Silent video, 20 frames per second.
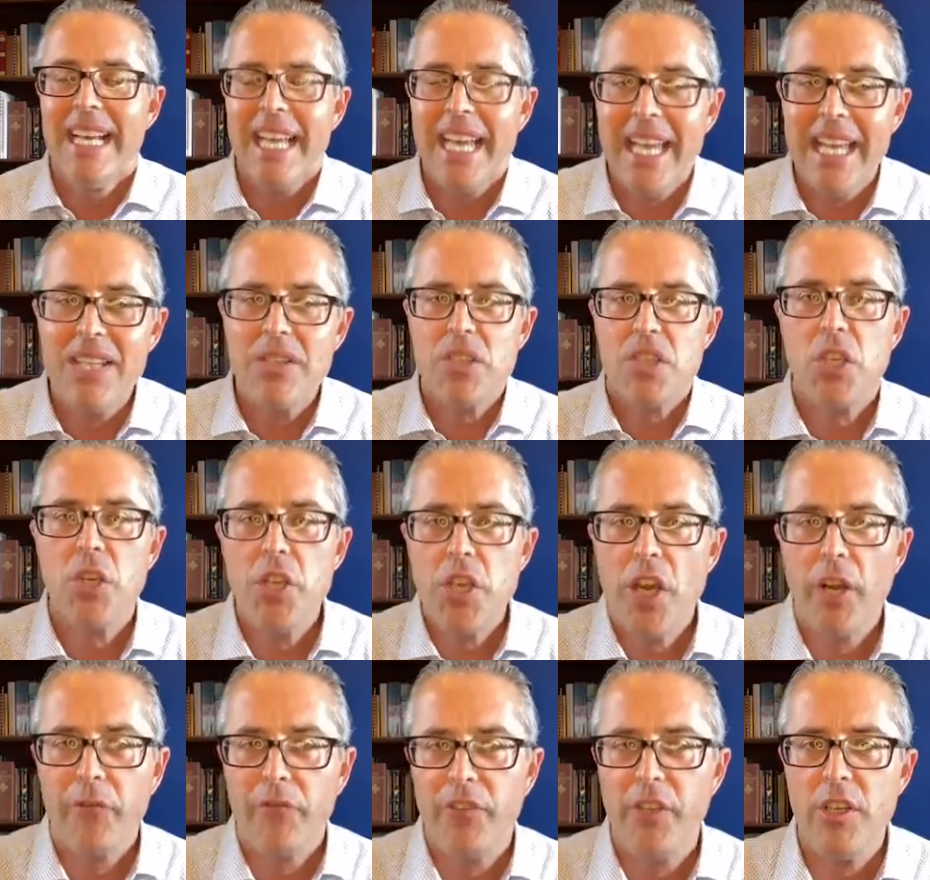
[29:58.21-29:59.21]
into
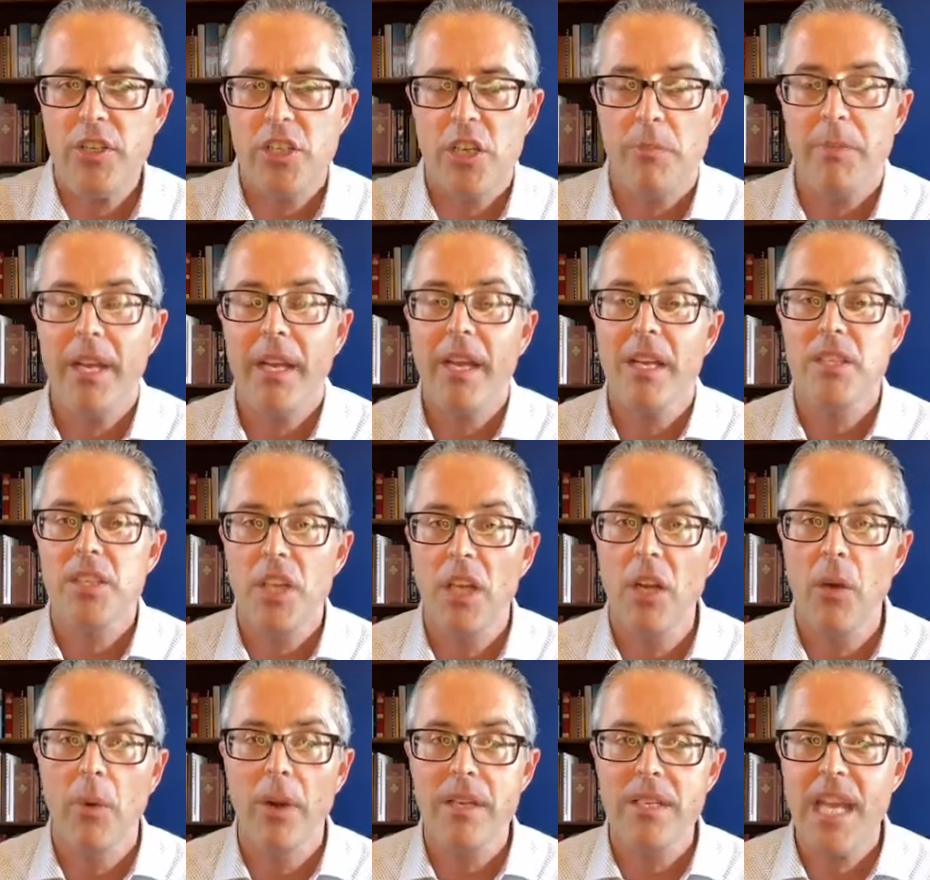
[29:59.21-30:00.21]
your future because you
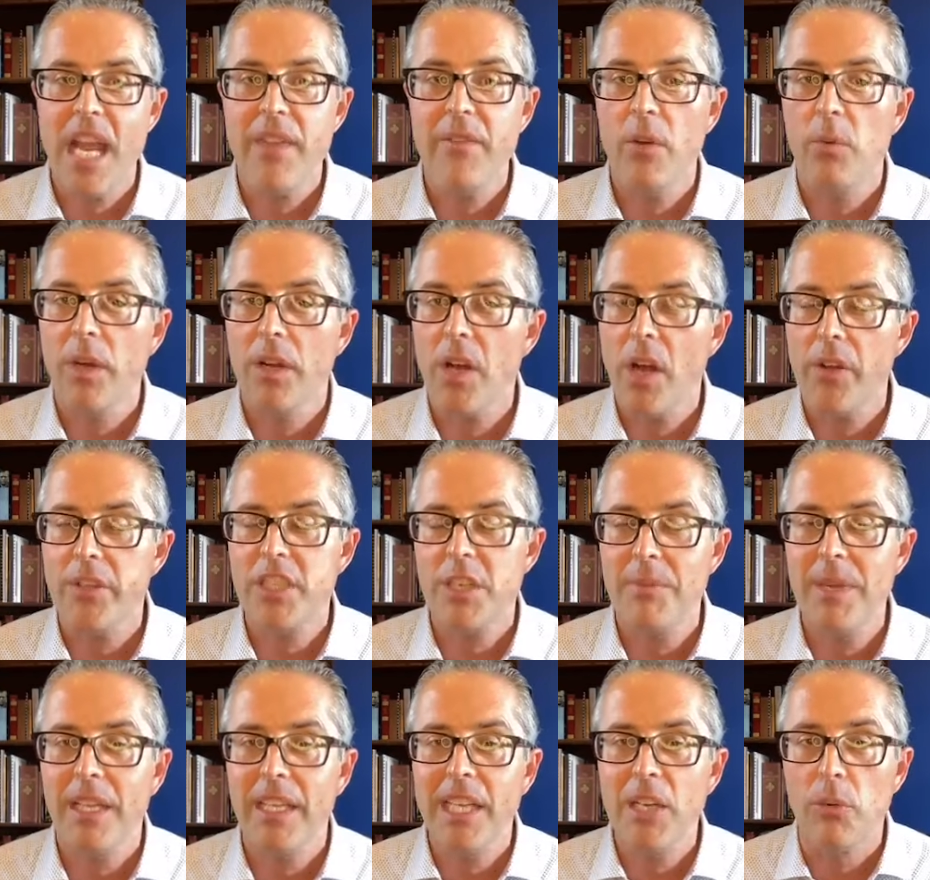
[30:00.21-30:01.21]
know where David would
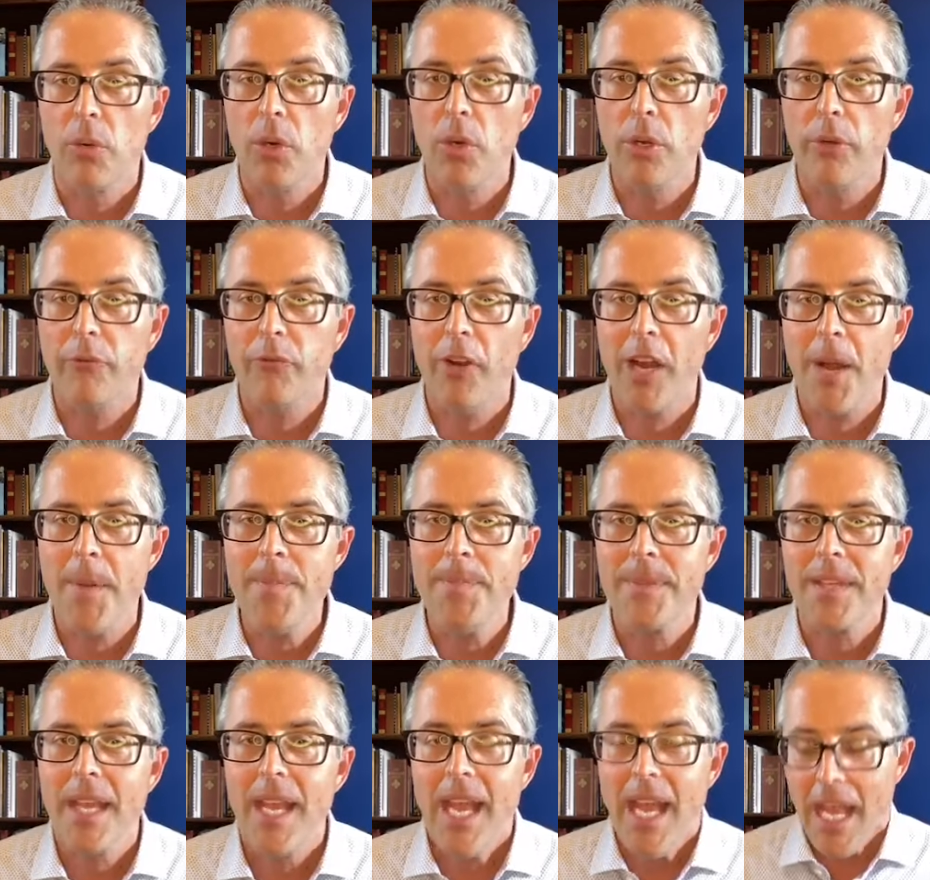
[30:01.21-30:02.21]
ultimately rule from?